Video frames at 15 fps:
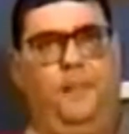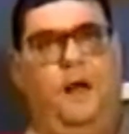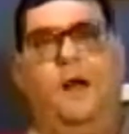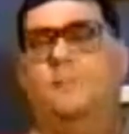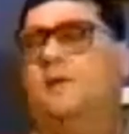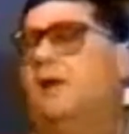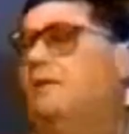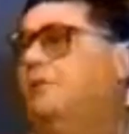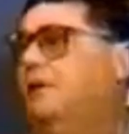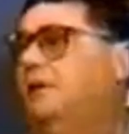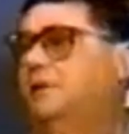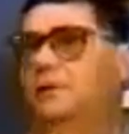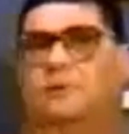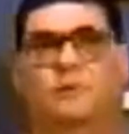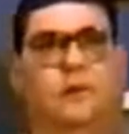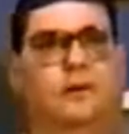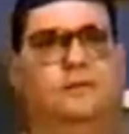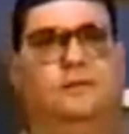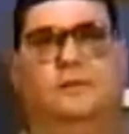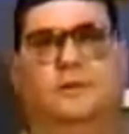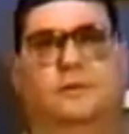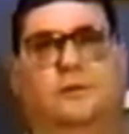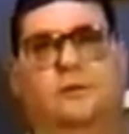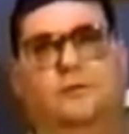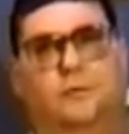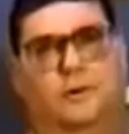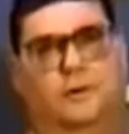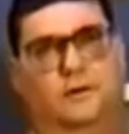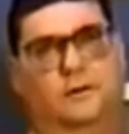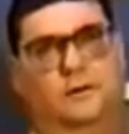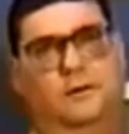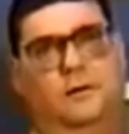I may think they're crazier than a kook.